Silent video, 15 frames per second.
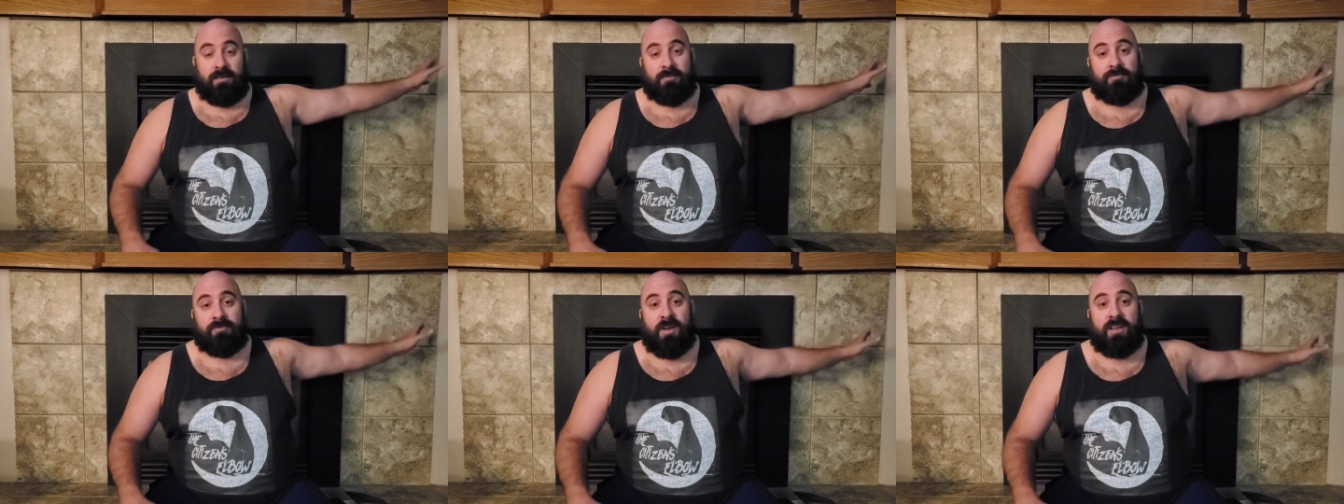
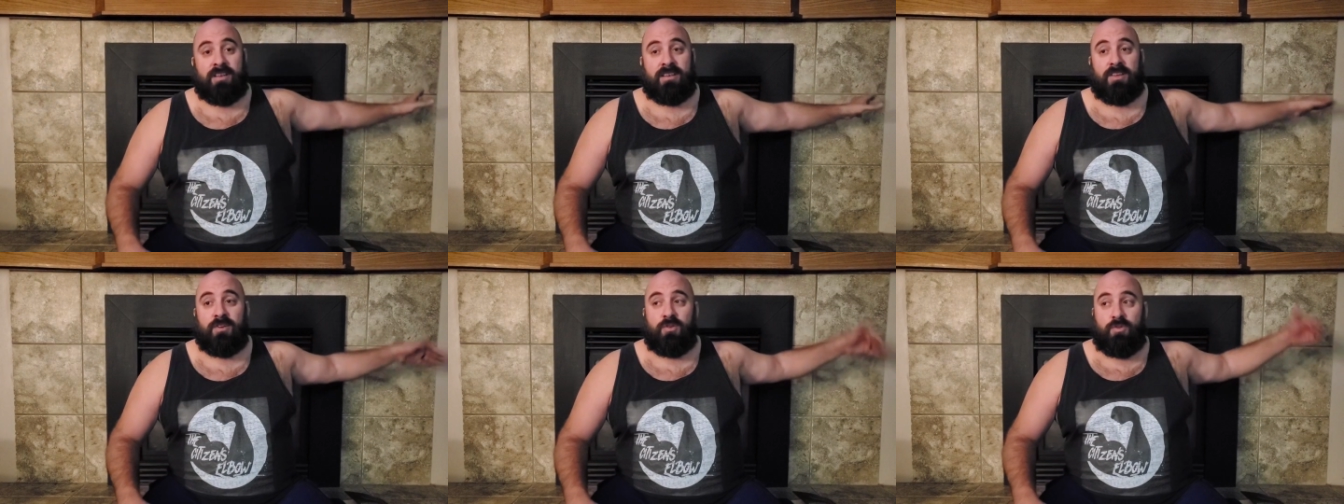a
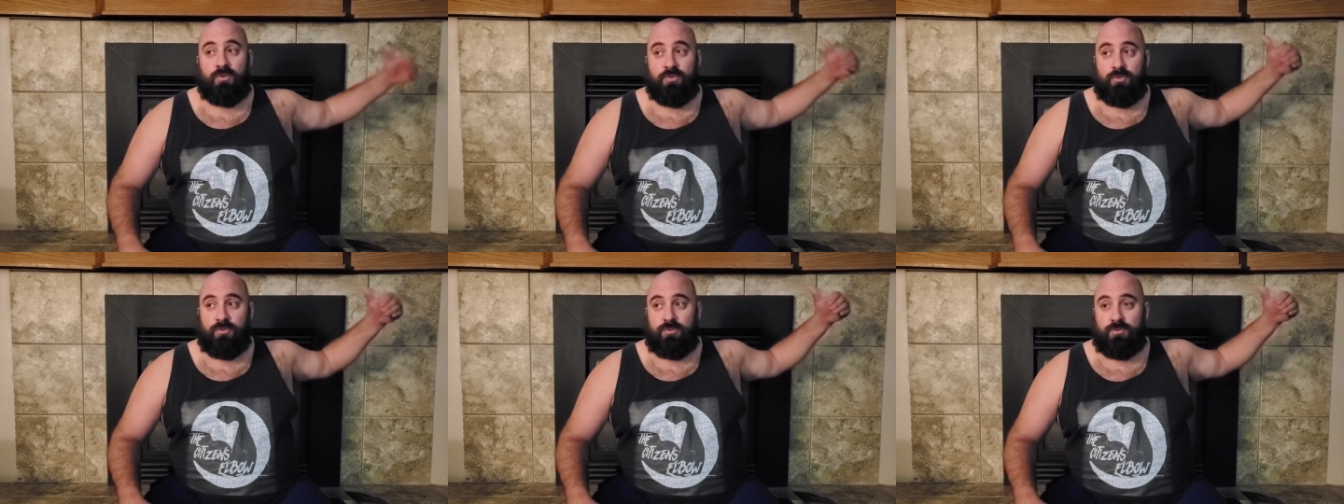friend
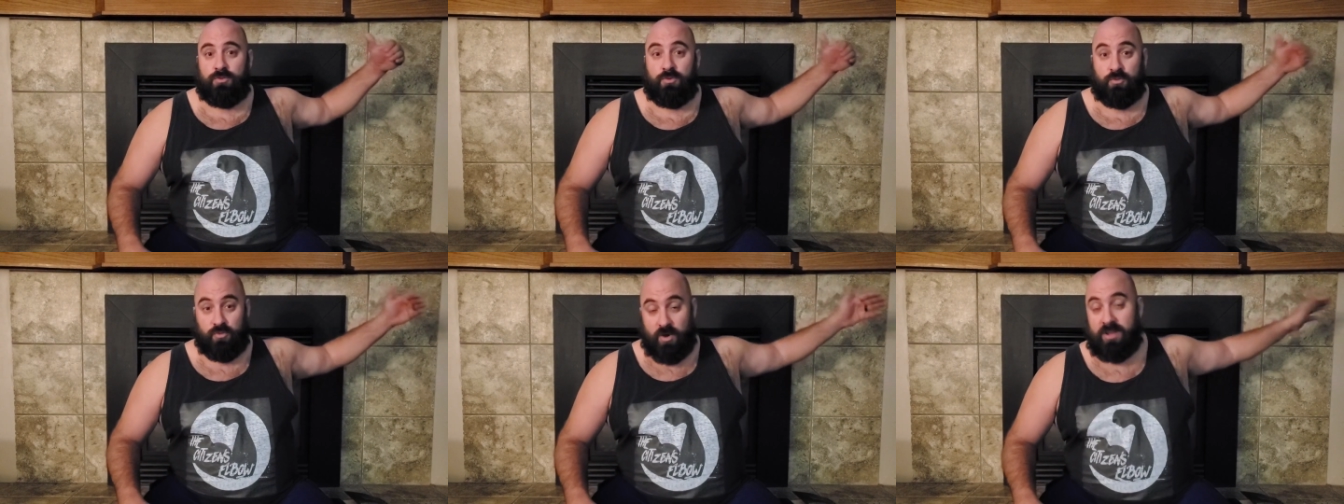who
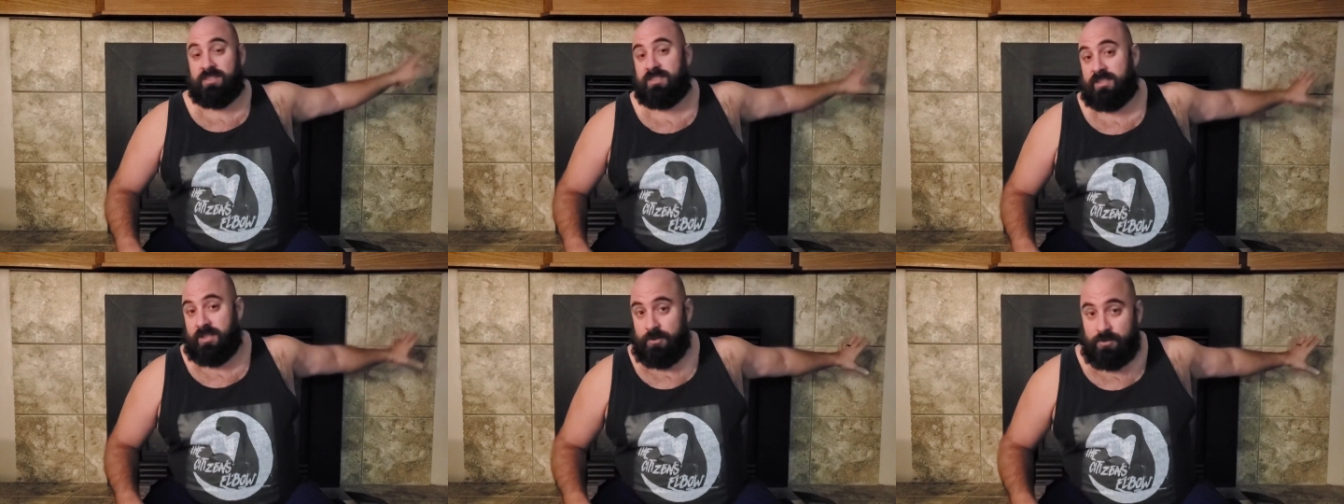who
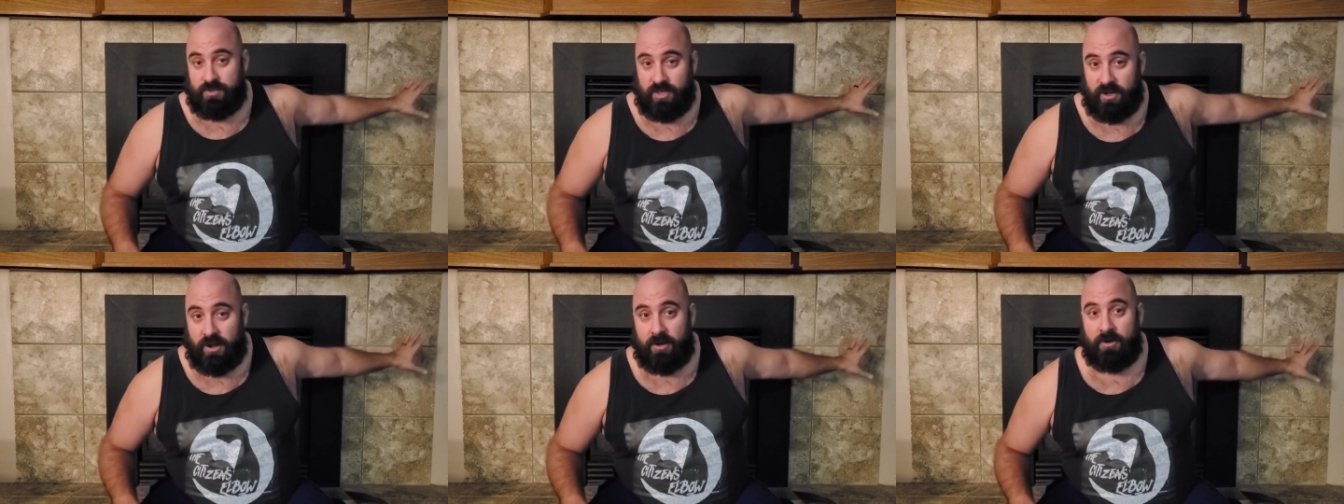runs the youth center.